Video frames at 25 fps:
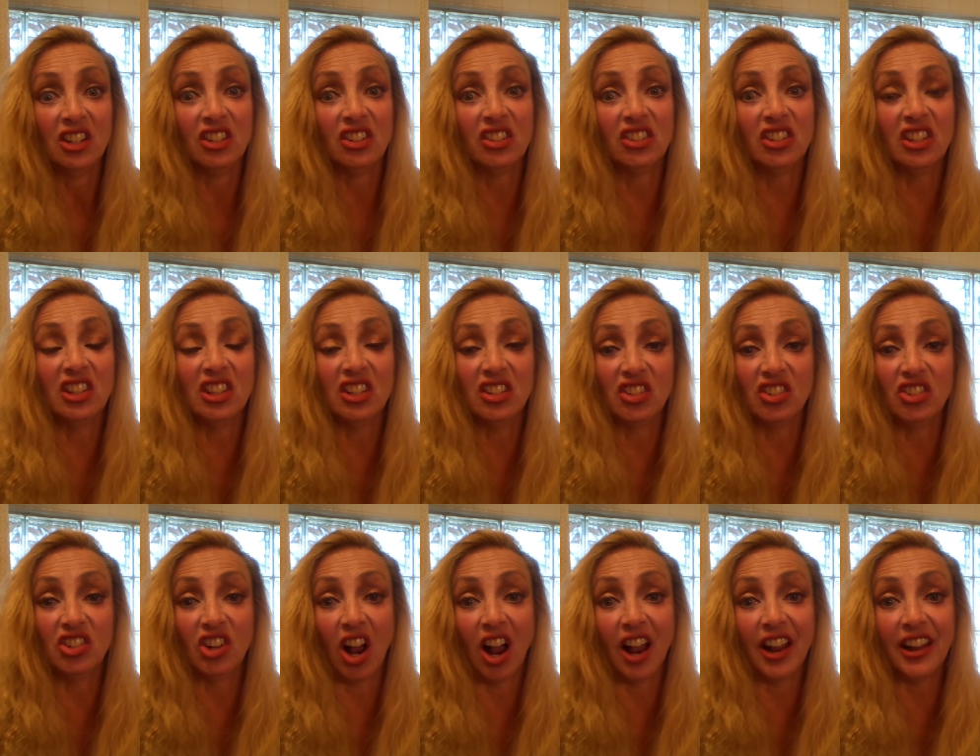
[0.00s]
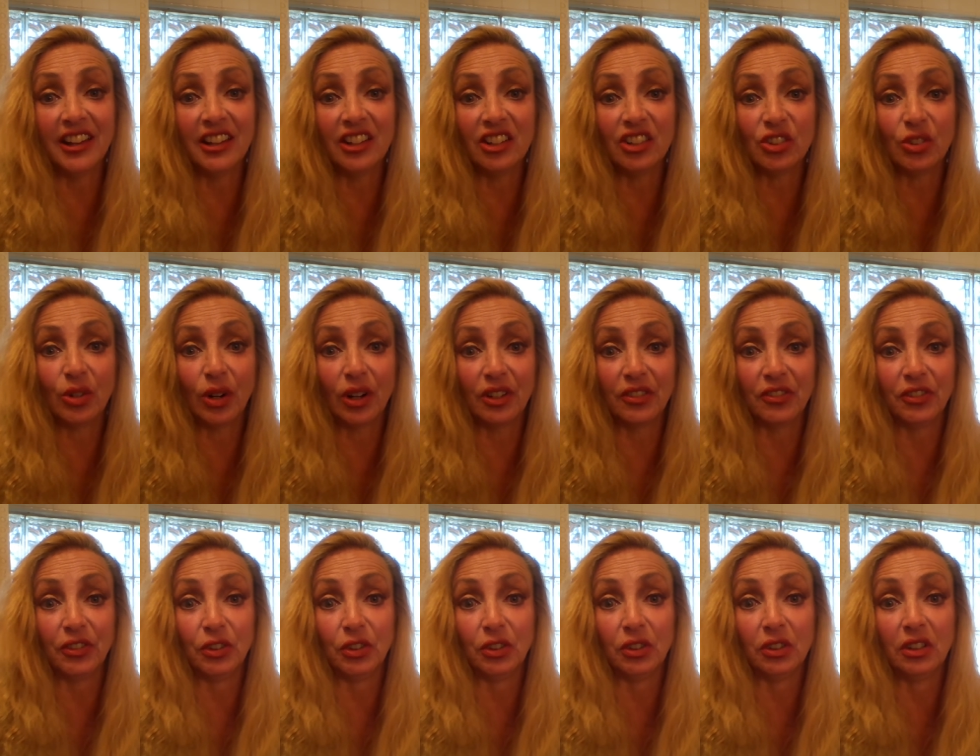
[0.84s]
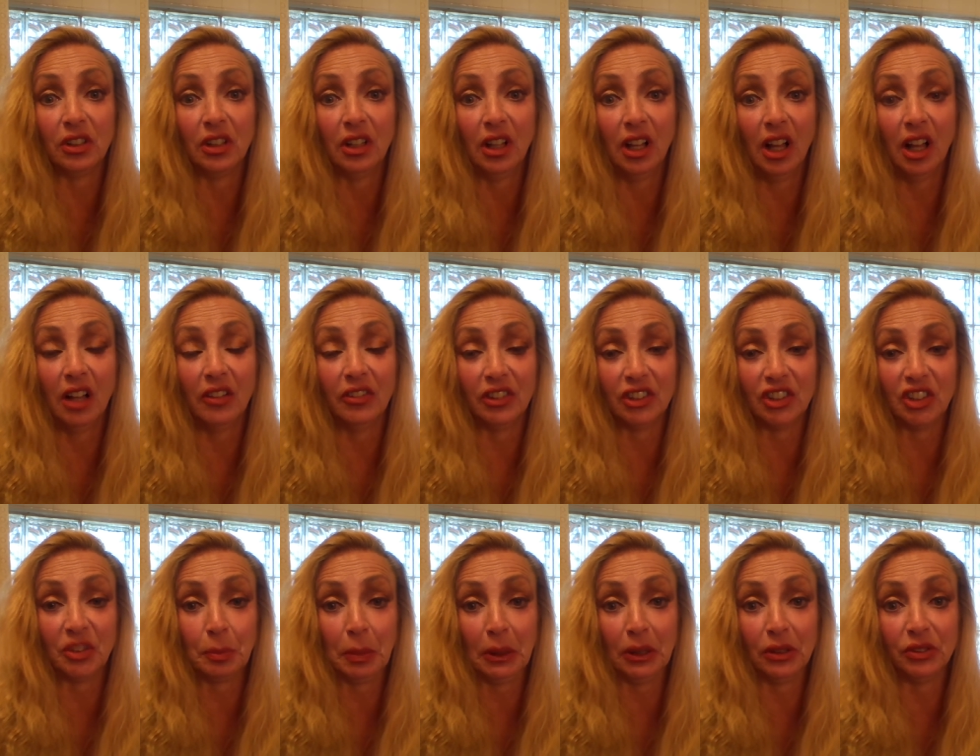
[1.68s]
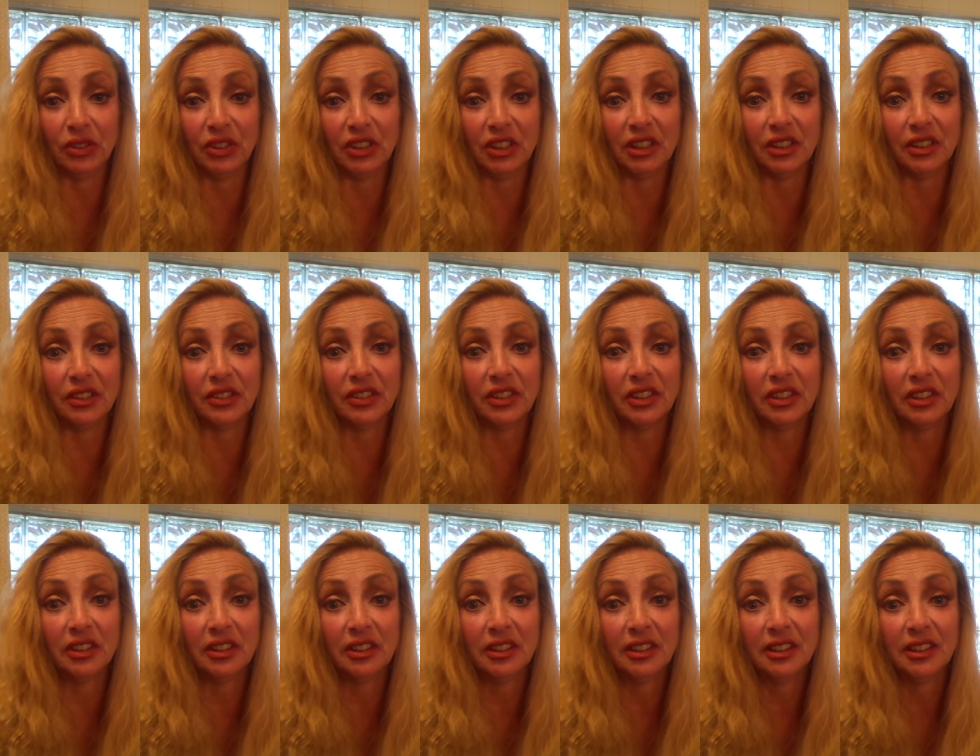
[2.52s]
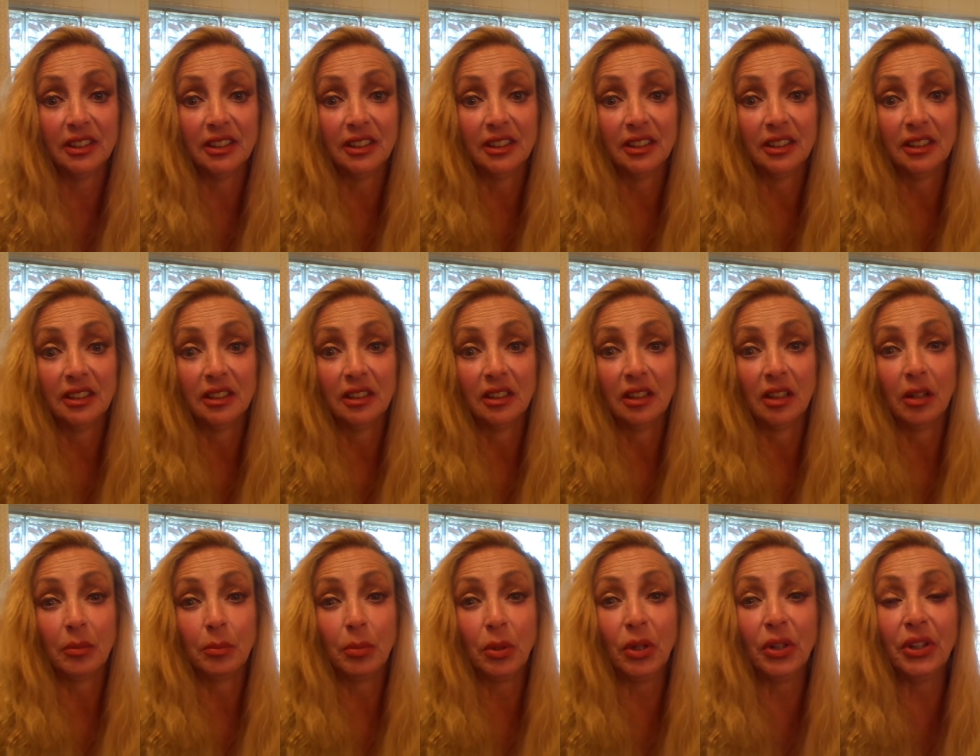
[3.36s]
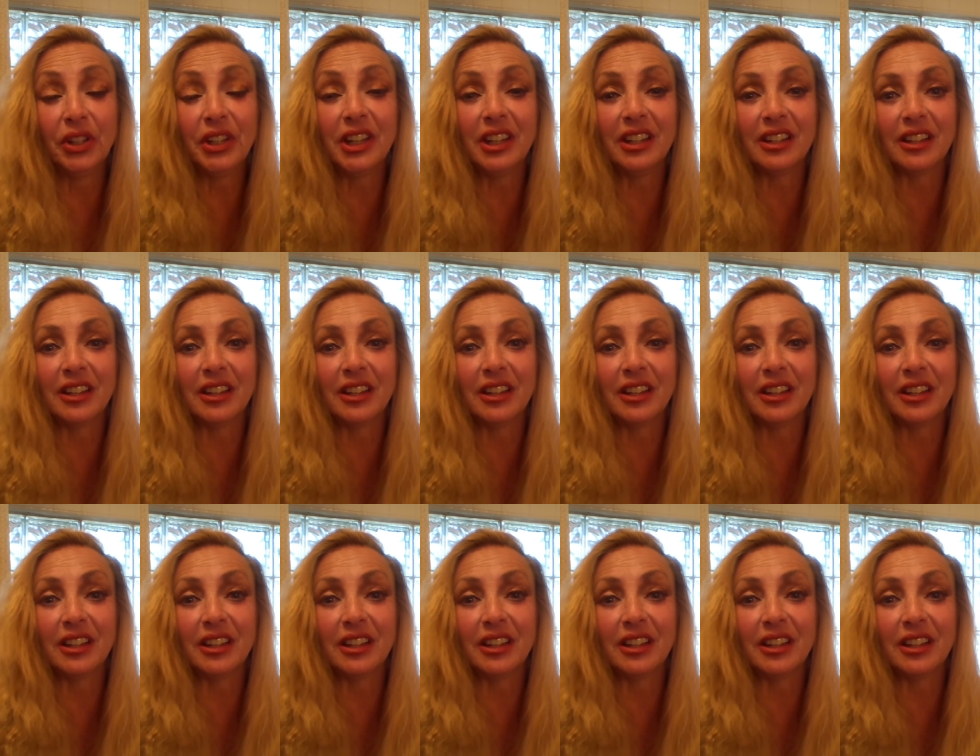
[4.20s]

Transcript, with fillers: you see this giant truck full of explosives pulling